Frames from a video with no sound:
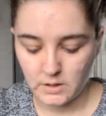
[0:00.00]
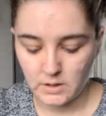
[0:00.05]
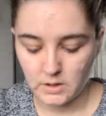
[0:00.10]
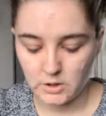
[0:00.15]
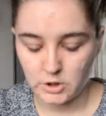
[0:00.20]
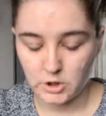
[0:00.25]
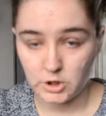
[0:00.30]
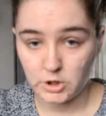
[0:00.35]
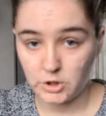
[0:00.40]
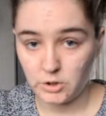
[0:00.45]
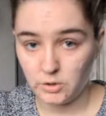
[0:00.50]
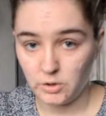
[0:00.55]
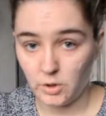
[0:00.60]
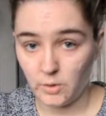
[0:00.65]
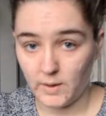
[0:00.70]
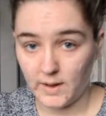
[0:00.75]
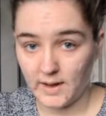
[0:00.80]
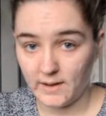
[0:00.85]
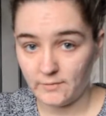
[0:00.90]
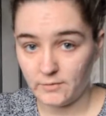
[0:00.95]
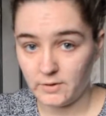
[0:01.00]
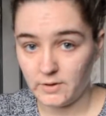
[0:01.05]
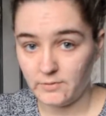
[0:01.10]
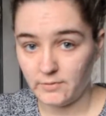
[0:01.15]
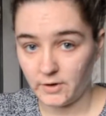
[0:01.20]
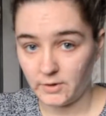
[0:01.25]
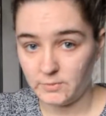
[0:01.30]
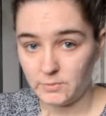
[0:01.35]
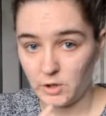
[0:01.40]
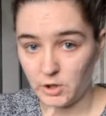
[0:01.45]
And just so you know, I have, if
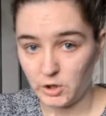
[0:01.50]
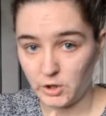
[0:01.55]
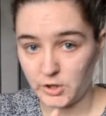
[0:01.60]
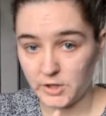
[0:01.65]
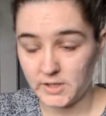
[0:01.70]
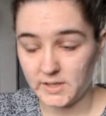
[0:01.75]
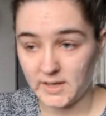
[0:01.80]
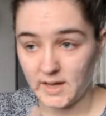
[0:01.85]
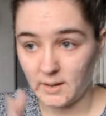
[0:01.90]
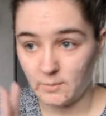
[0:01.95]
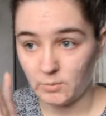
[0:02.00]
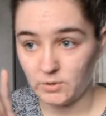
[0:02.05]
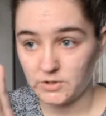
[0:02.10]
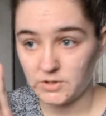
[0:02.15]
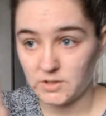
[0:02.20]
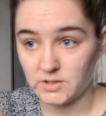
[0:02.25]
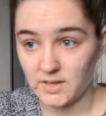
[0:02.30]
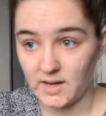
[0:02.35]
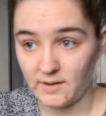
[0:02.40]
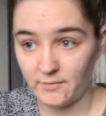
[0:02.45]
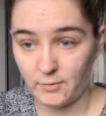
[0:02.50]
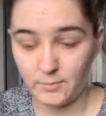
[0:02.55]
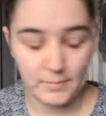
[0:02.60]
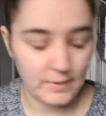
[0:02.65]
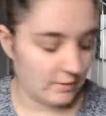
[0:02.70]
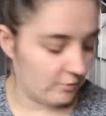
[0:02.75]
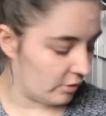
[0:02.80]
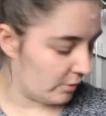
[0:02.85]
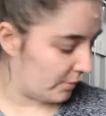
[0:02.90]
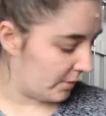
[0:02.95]
I'm not looking at the camera, it's because I have a
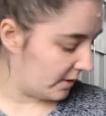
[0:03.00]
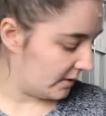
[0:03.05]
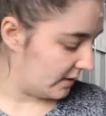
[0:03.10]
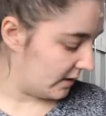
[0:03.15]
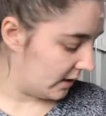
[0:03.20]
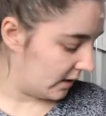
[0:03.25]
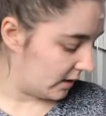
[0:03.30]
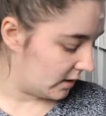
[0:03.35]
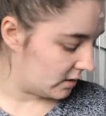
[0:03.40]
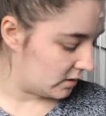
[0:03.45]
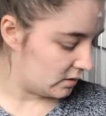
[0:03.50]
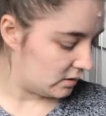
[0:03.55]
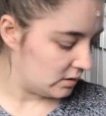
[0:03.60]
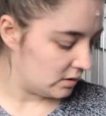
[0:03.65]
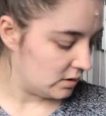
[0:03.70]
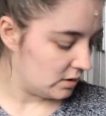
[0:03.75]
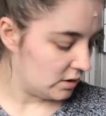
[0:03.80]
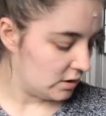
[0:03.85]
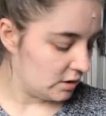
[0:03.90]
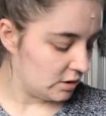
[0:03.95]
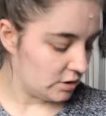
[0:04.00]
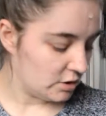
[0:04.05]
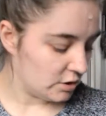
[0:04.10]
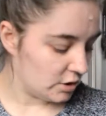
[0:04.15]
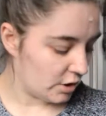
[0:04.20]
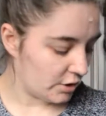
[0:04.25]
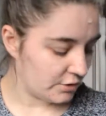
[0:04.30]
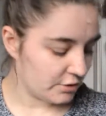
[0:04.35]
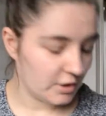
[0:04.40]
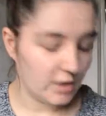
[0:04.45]
mirror by there,
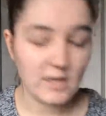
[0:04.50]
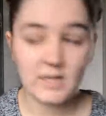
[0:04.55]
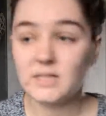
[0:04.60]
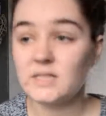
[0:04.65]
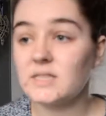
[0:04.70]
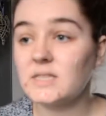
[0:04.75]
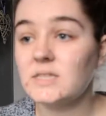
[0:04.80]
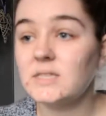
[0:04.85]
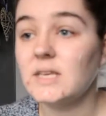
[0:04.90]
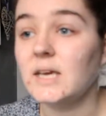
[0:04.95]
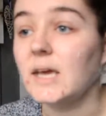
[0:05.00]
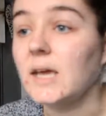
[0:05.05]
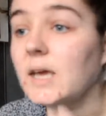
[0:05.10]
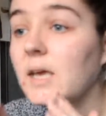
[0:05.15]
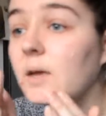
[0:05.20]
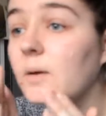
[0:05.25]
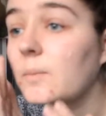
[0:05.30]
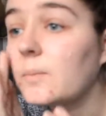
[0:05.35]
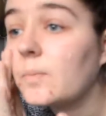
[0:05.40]
not that I can see.